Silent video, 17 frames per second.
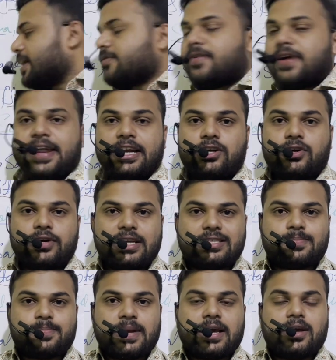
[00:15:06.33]
a query to
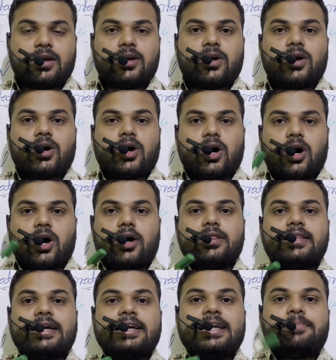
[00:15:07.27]
display
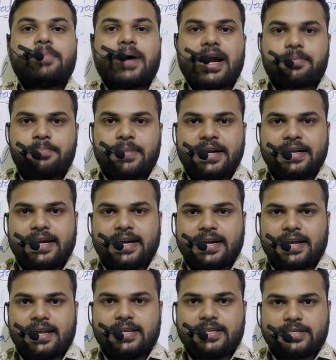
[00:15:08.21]
all the department
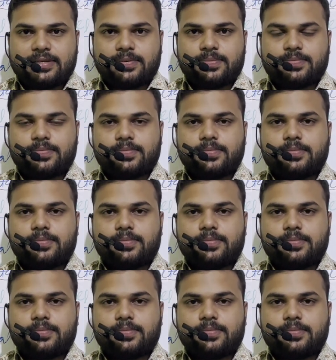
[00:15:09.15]
details.